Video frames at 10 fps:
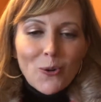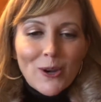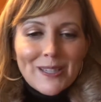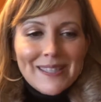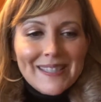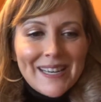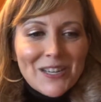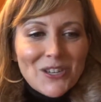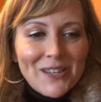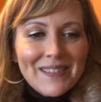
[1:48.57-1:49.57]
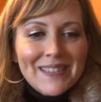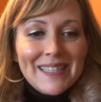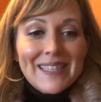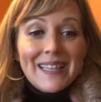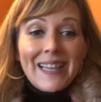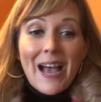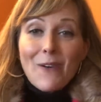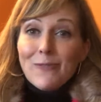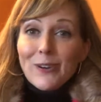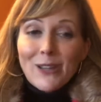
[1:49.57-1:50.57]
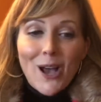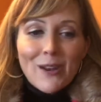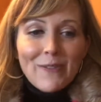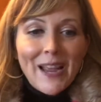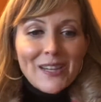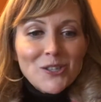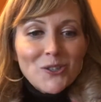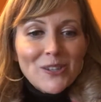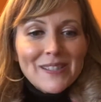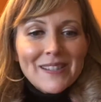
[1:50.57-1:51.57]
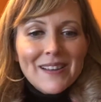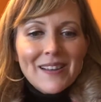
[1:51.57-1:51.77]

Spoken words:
organization didn't allow for a lot of extras,